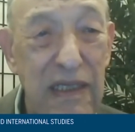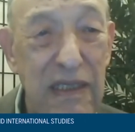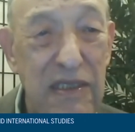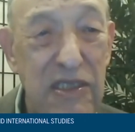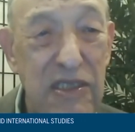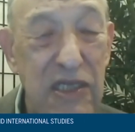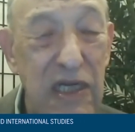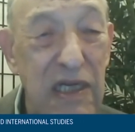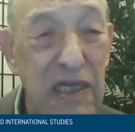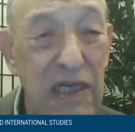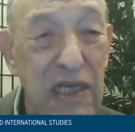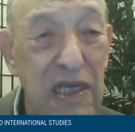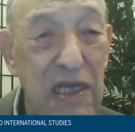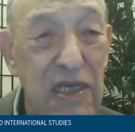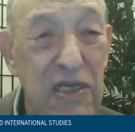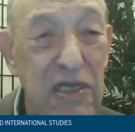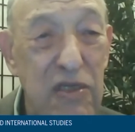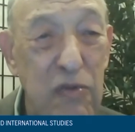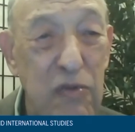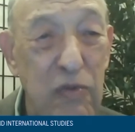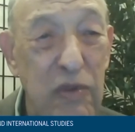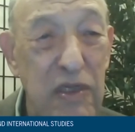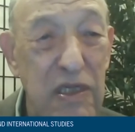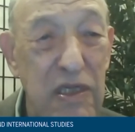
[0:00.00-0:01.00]

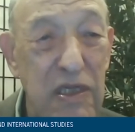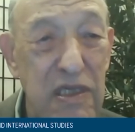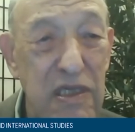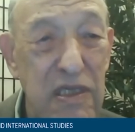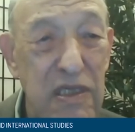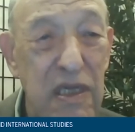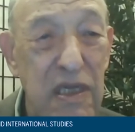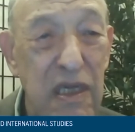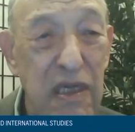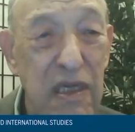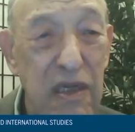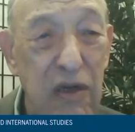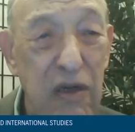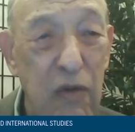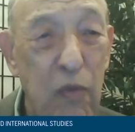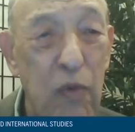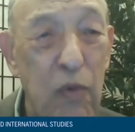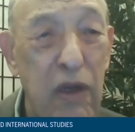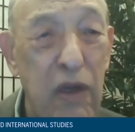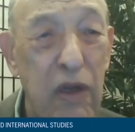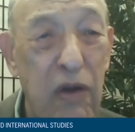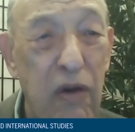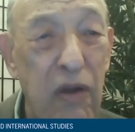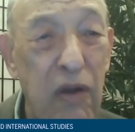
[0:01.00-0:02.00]
Chinese was
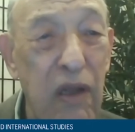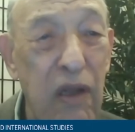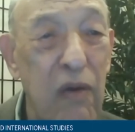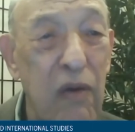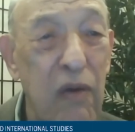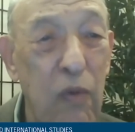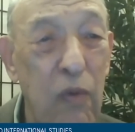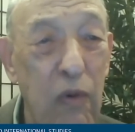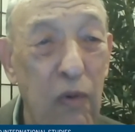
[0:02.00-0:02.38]
recalling World